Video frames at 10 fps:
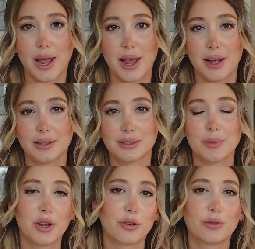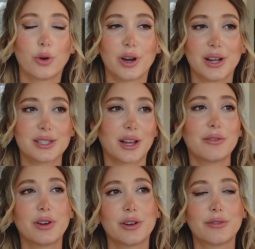And I'm here in Florida. It's like a
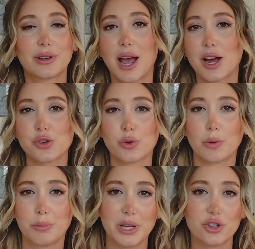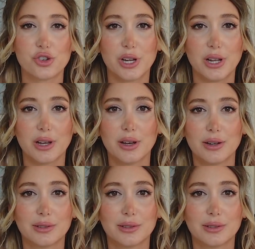very casual, beachy,